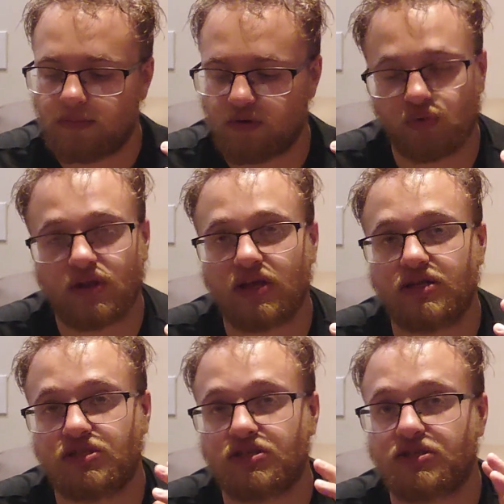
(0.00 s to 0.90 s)
But really,
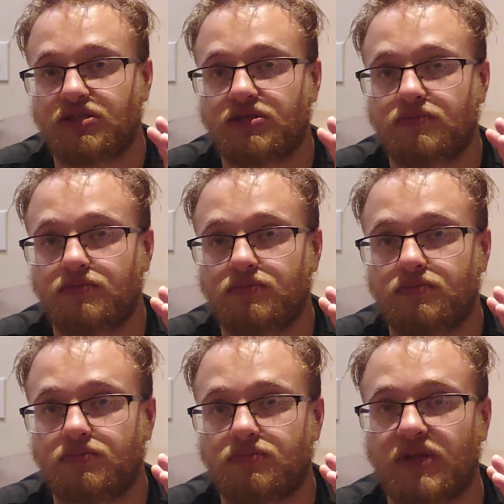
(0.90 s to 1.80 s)
it's just,
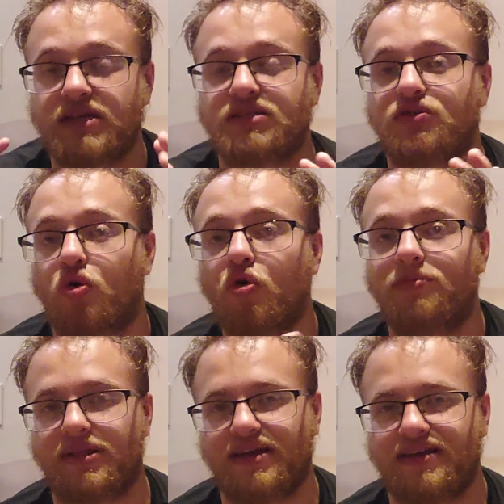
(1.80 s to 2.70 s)
that's the whole
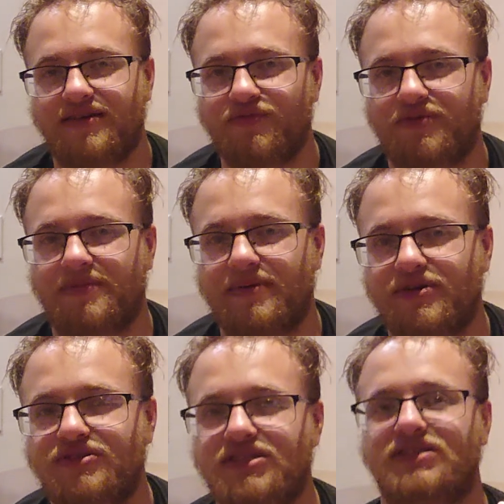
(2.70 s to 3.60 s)
plan with my
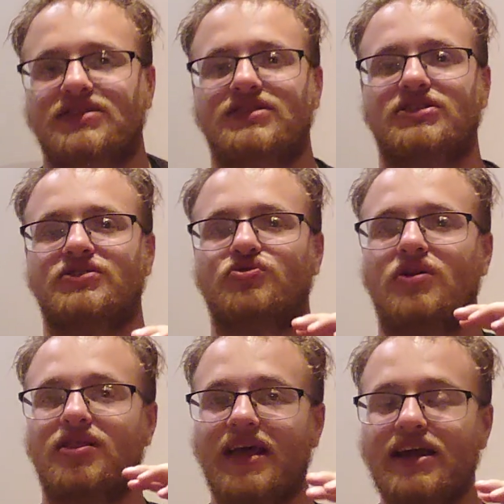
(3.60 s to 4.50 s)
music, is to just
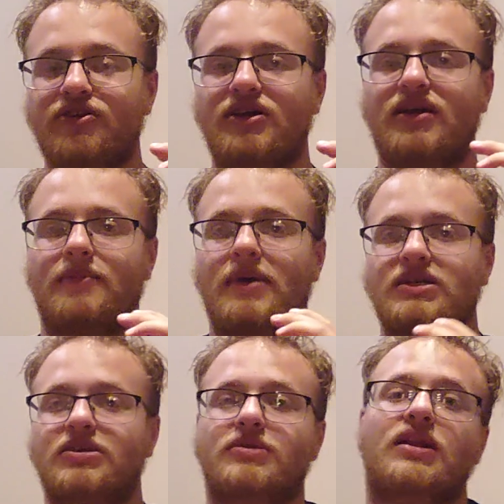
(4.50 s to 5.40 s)
sort of layer it and
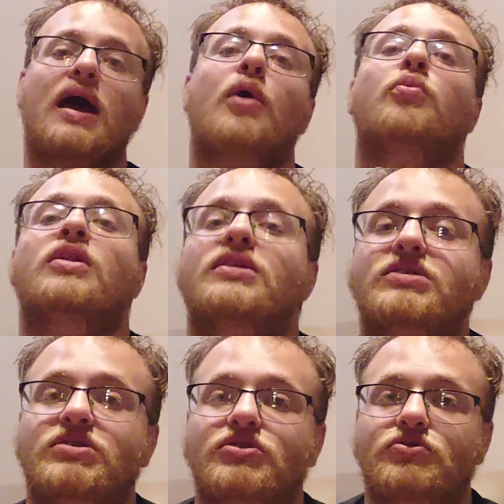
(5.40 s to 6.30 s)
make something that I want to
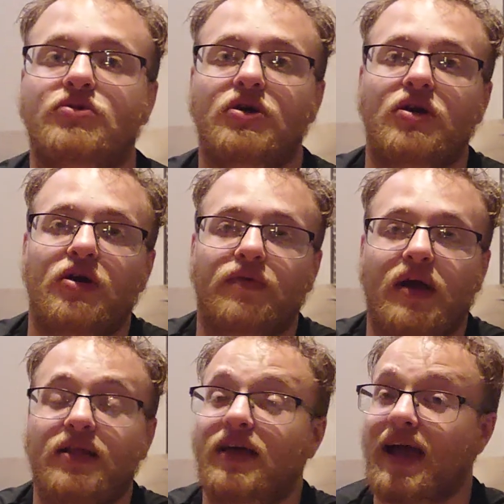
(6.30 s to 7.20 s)
listen to,
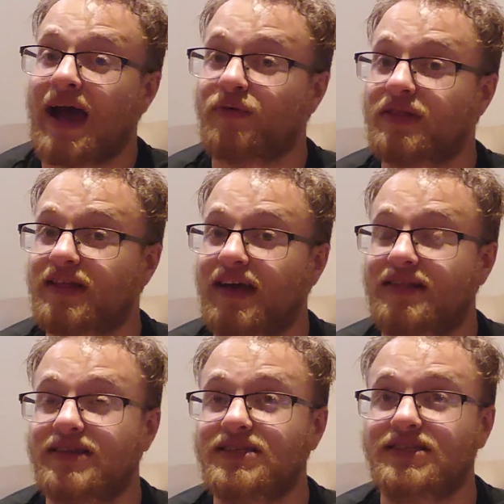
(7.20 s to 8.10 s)
right? Like, I really
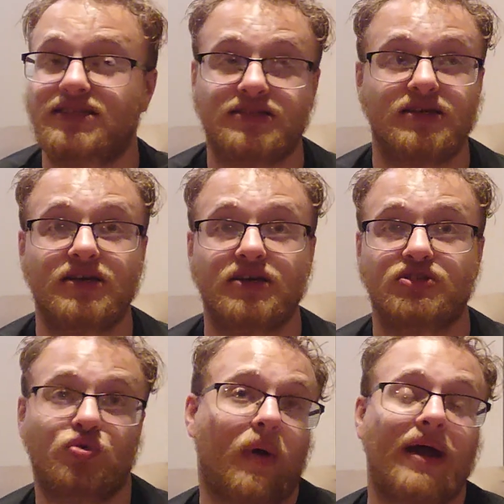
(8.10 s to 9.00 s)
like listening
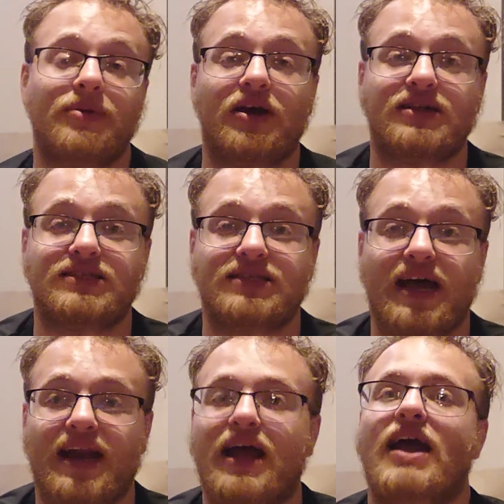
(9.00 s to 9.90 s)
to YB on his
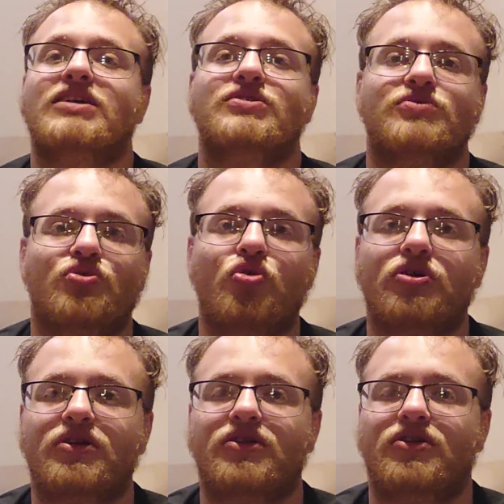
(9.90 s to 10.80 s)
side. I actually
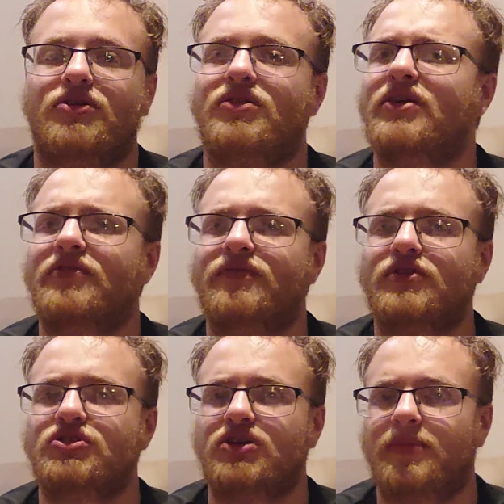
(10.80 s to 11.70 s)
recorded a different
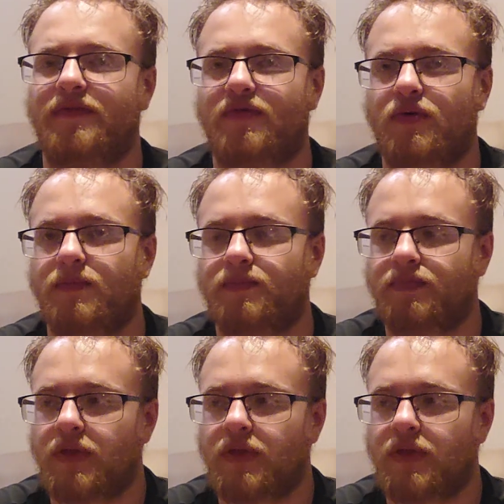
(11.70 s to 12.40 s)
version on my phone.